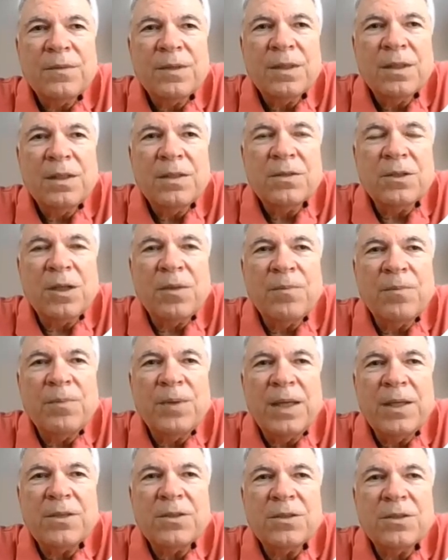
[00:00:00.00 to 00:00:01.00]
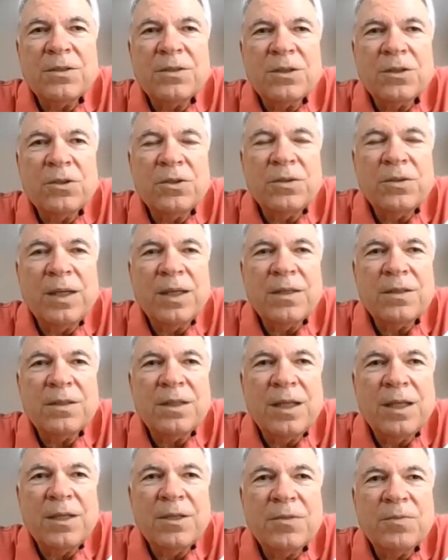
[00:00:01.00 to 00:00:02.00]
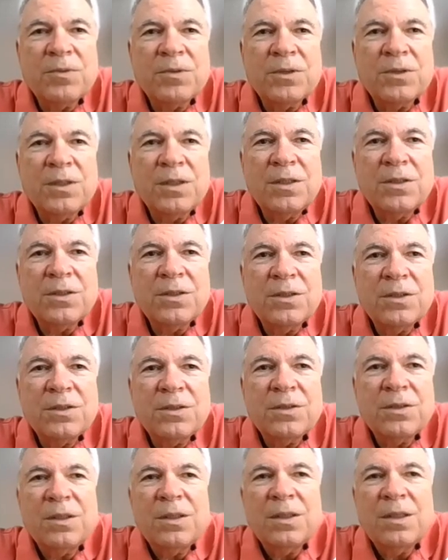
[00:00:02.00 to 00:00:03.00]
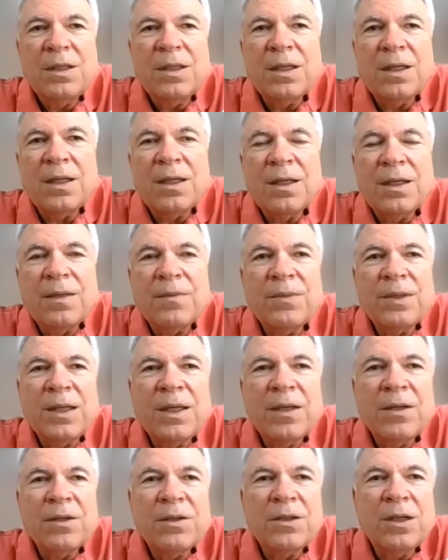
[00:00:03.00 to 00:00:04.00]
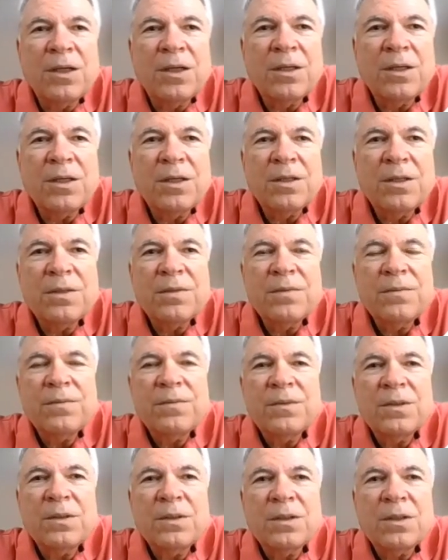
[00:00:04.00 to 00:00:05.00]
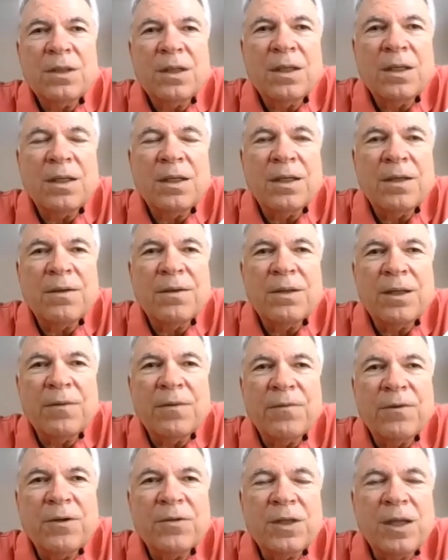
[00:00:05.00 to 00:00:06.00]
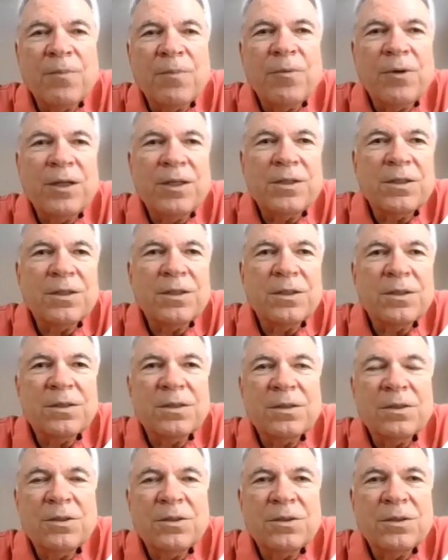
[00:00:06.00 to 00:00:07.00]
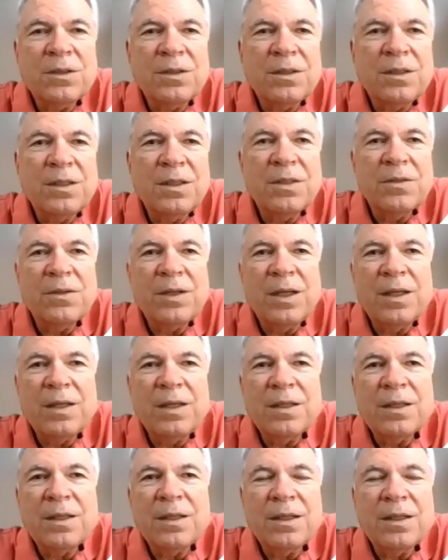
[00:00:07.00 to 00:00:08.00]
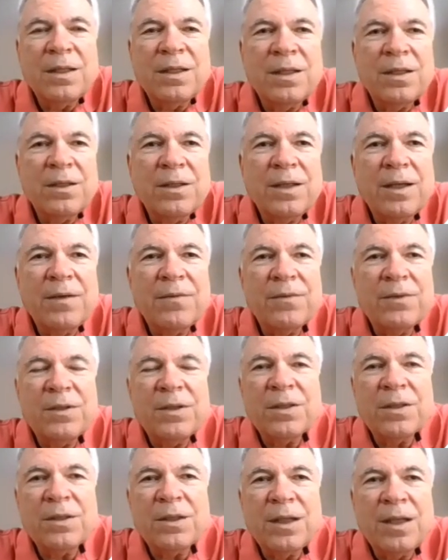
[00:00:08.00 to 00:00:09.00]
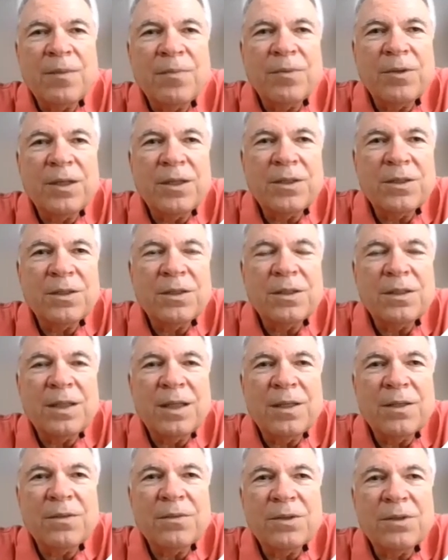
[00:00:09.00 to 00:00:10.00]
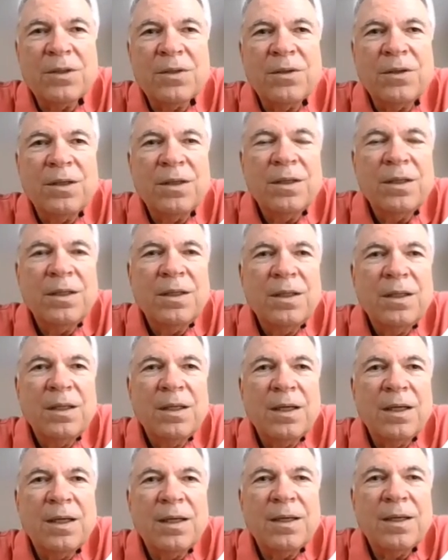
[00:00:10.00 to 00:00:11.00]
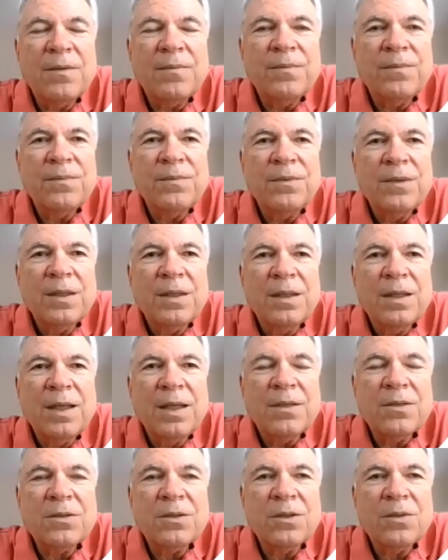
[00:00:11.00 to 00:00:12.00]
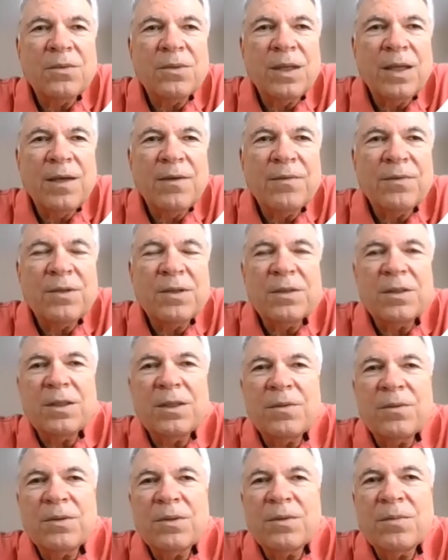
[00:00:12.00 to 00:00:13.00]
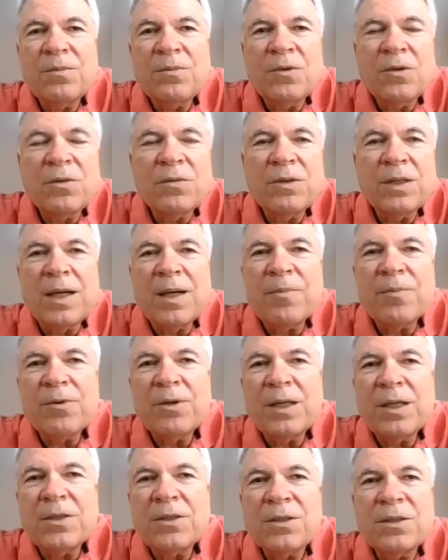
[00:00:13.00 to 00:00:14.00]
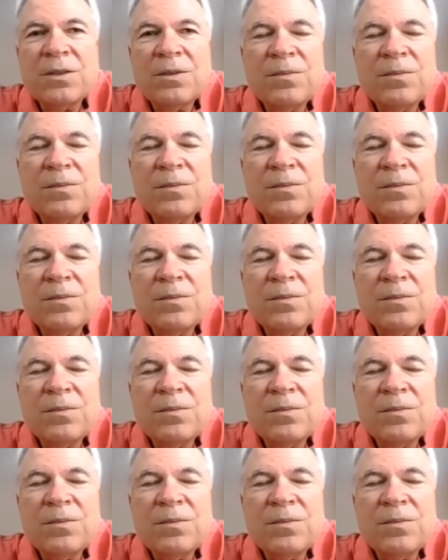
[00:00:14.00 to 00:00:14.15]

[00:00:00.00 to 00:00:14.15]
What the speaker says: Some patients do get stage procedures. They're younger. Their first operation is usually a neonate, and then they'll have another operation down the road. And so we have to deal with more reoperation